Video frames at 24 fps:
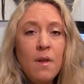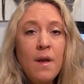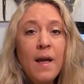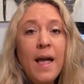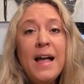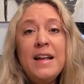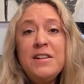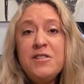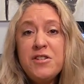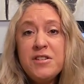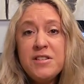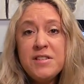
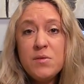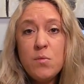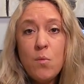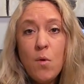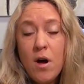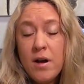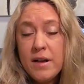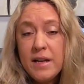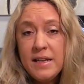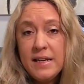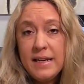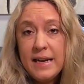and just
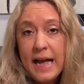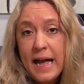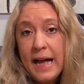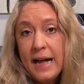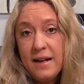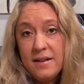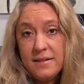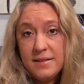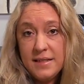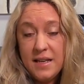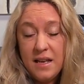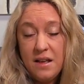walk in and
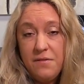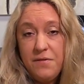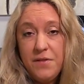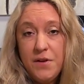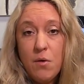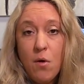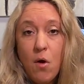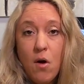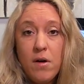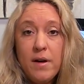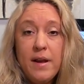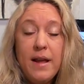ask. If
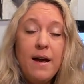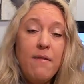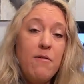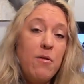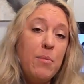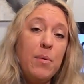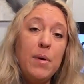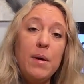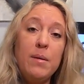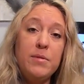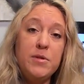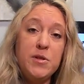you already have a
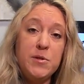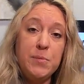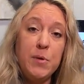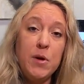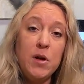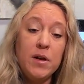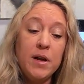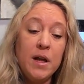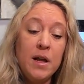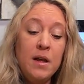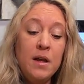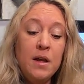published
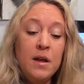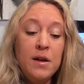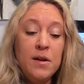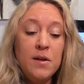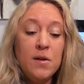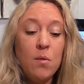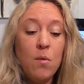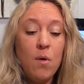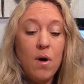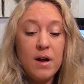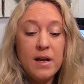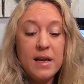book,
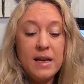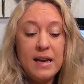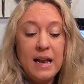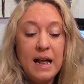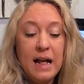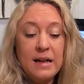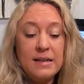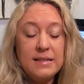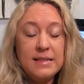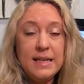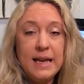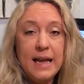walk in and
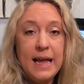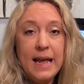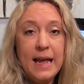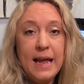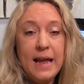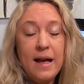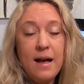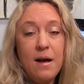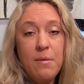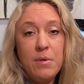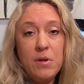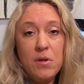ask, say,
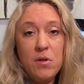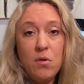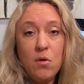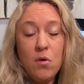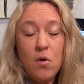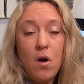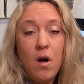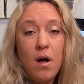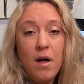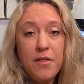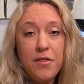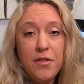hey, I'm a
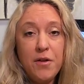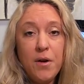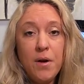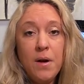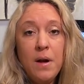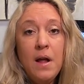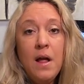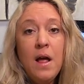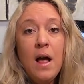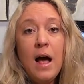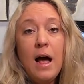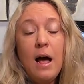local author.
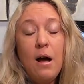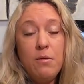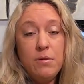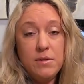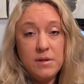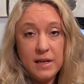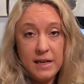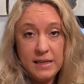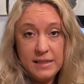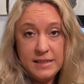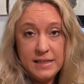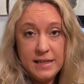I would
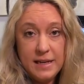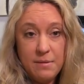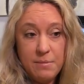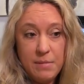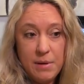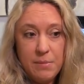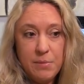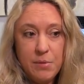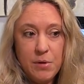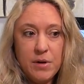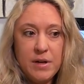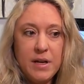like to get
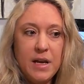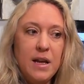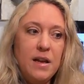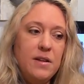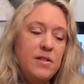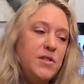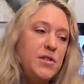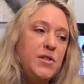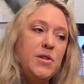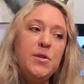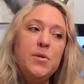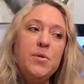my book
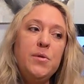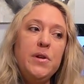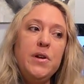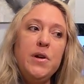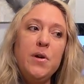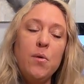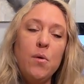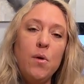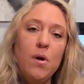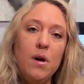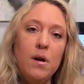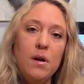into
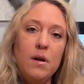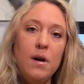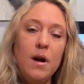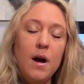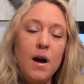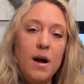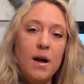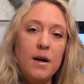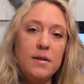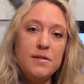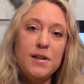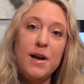your
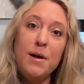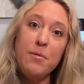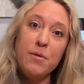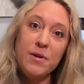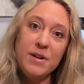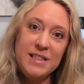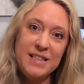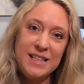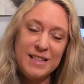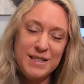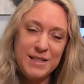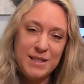
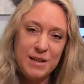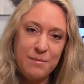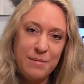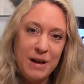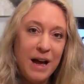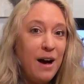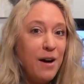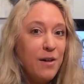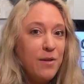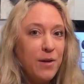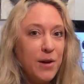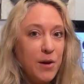library system.
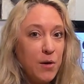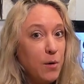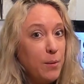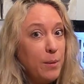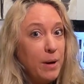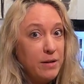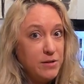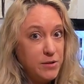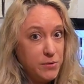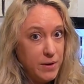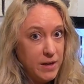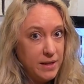How do I go
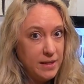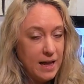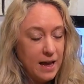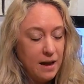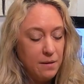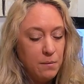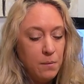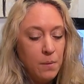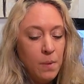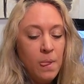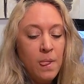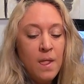about doing
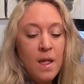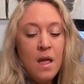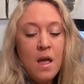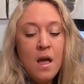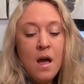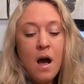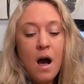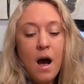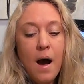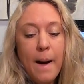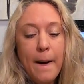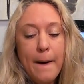
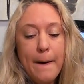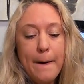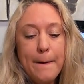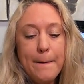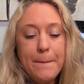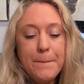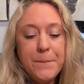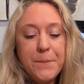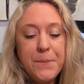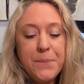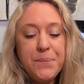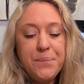
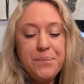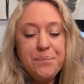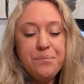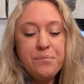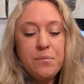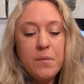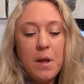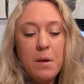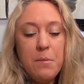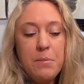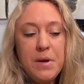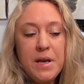that?
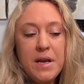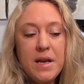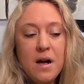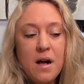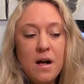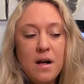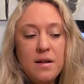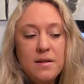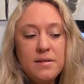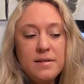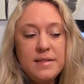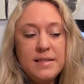
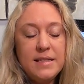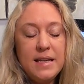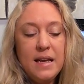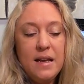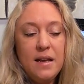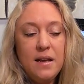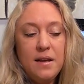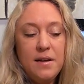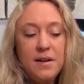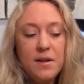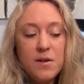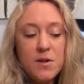Because
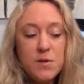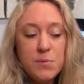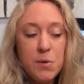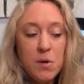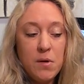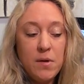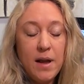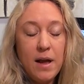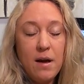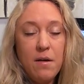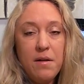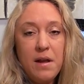in
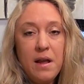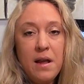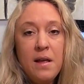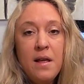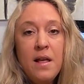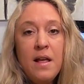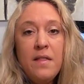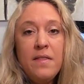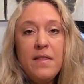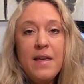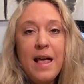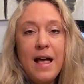Hillsborough County,
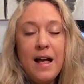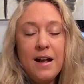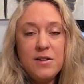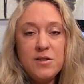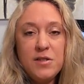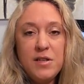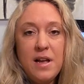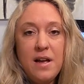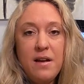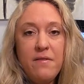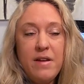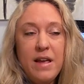they
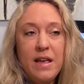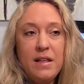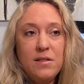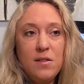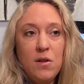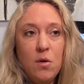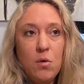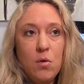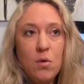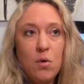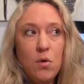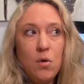actually have a
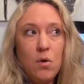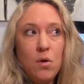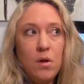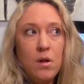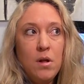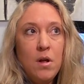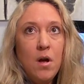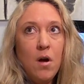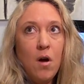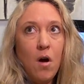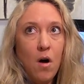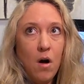
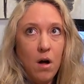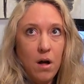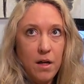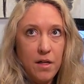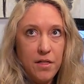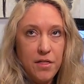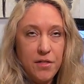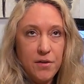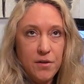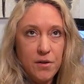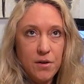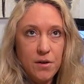local
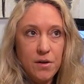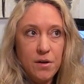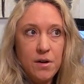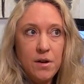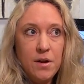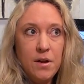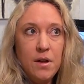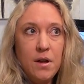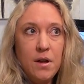author